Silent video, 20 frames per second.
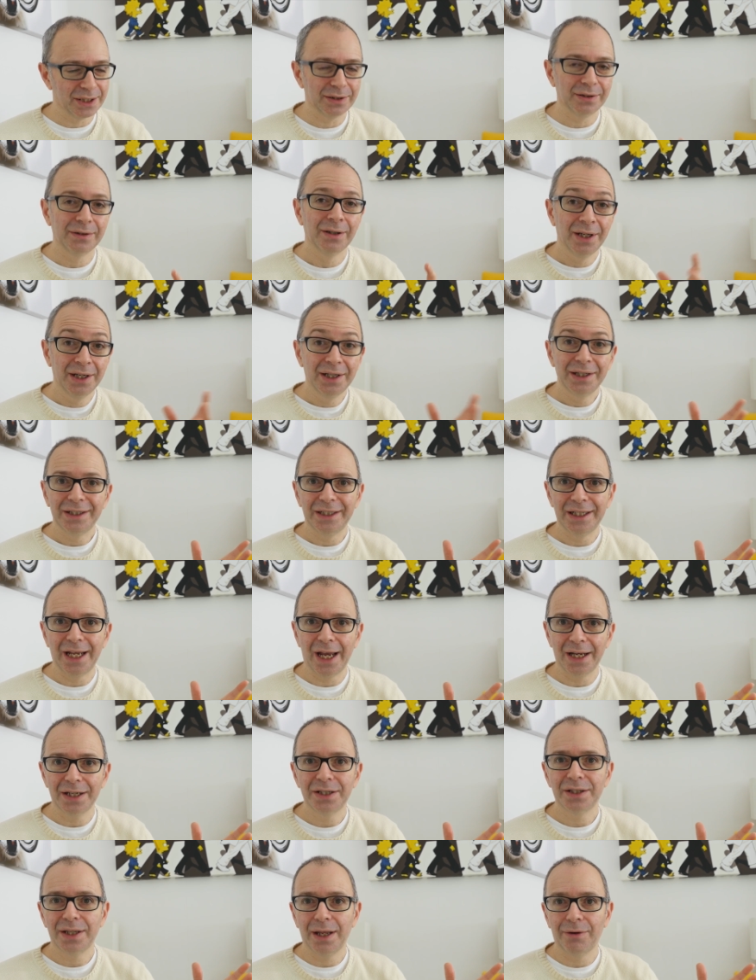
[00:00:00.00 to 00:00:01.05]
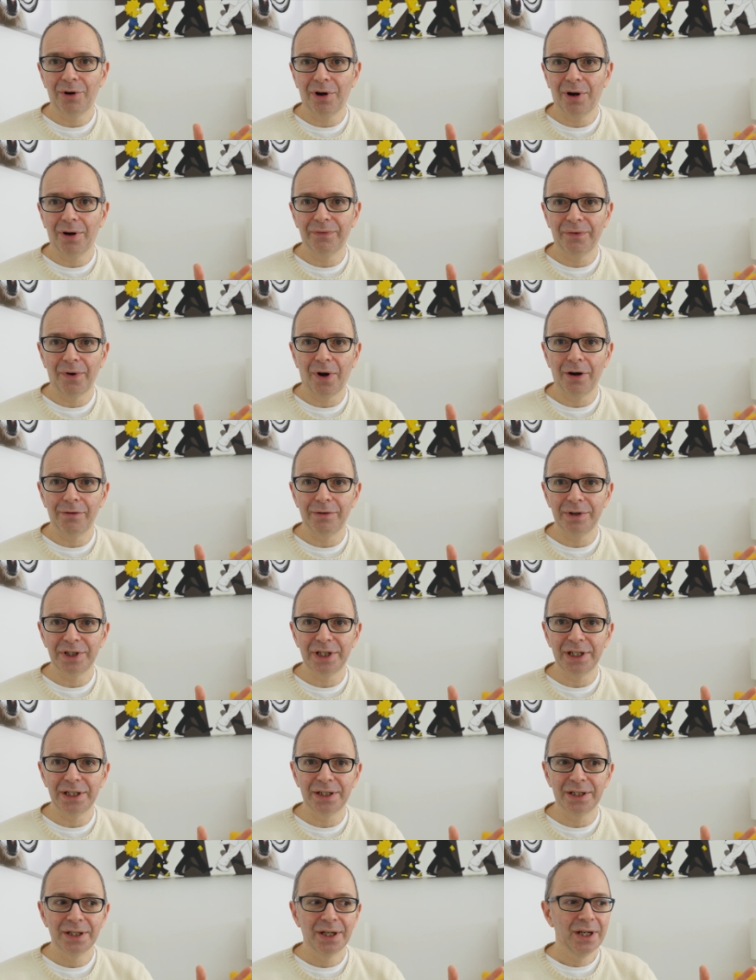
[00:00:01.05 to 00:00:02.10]
And yes, there are
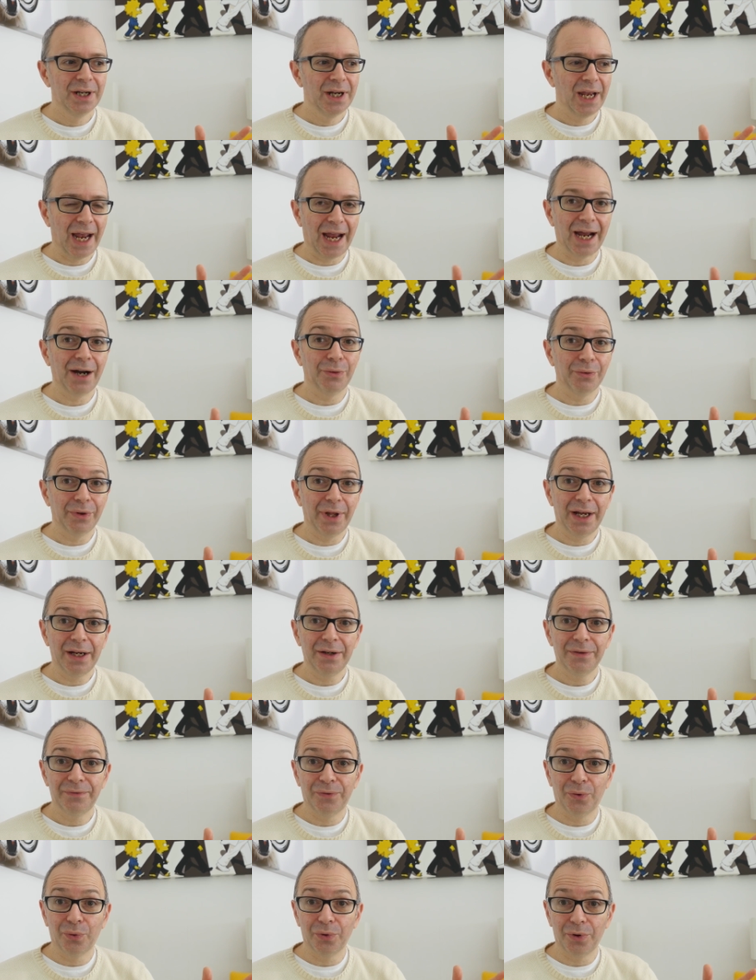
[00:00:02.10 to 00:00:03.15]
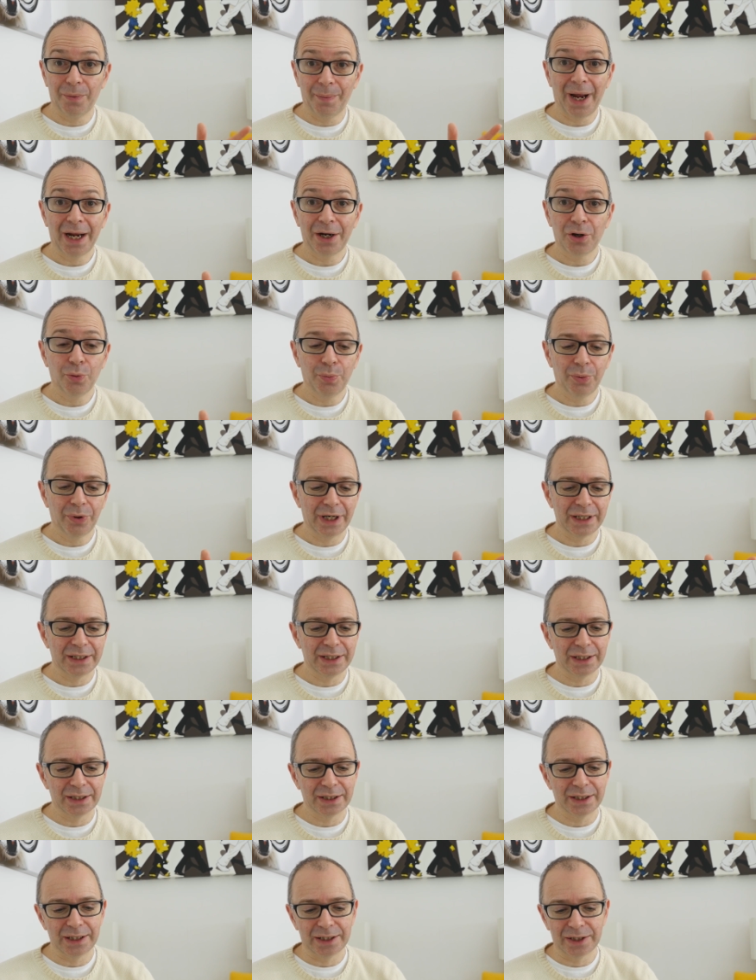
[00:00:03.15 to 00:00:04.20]
viruses out there for the Mac
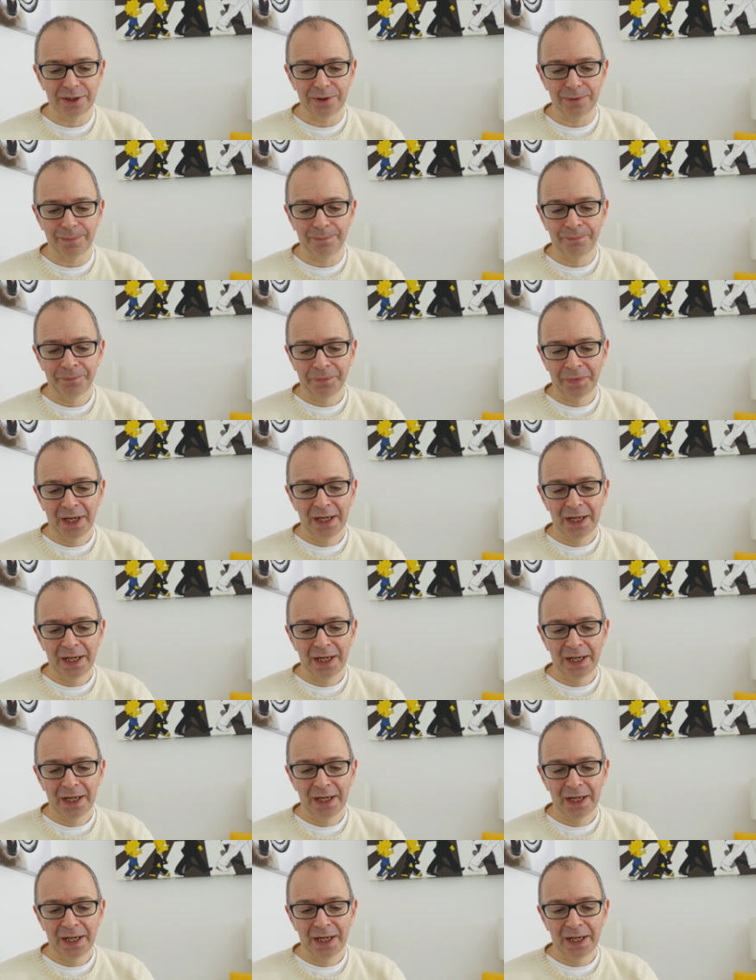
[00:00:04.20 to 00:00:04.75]
operating system.